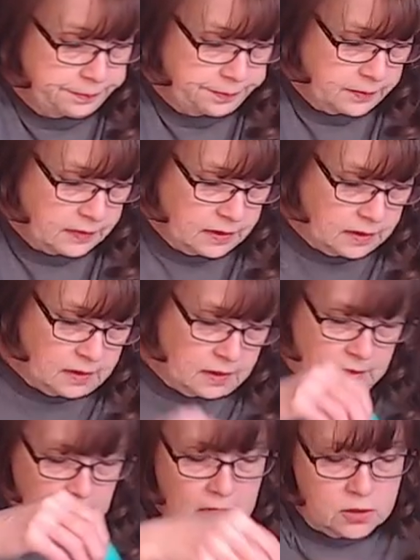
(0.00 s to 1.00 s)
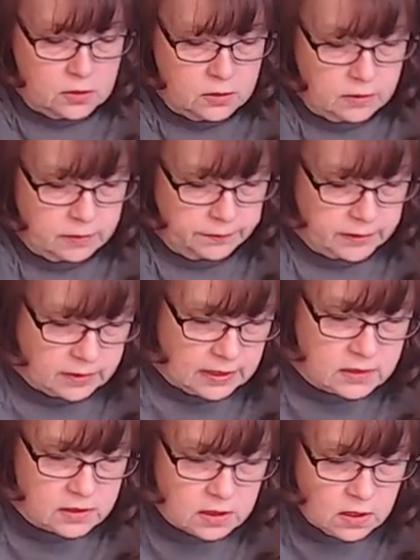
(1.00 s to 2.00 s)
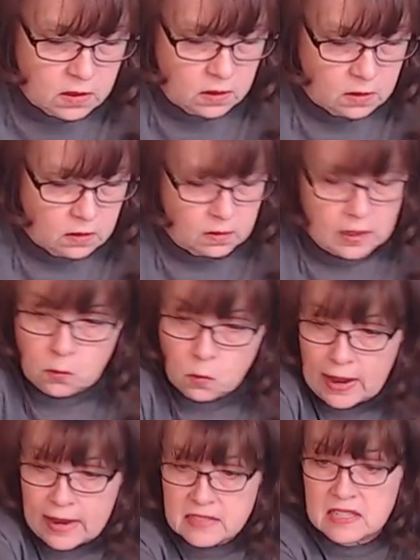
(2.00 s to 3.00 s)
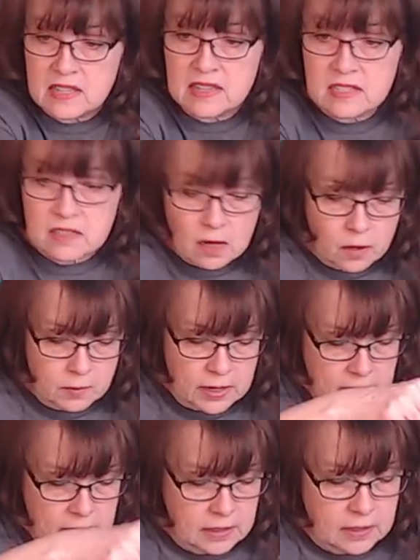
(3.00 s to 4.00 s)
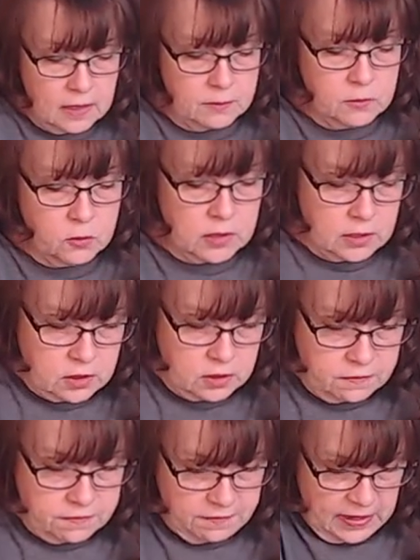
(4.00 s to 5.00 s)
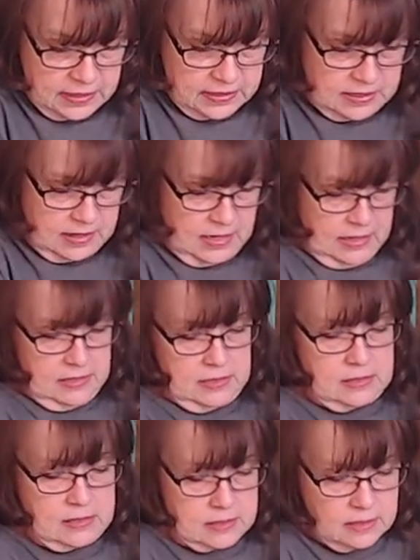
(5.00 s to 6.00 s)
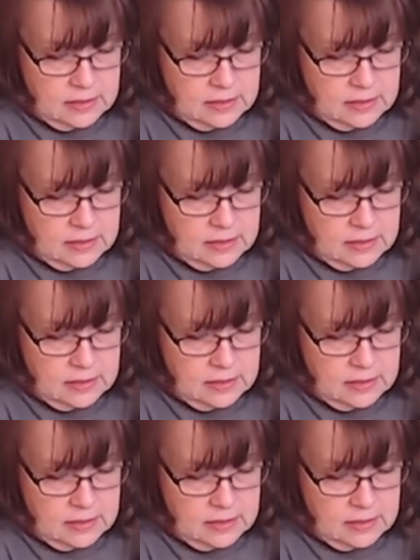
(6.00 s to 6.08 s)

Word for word: okay, so I waxed this already. I'm going to fuzz this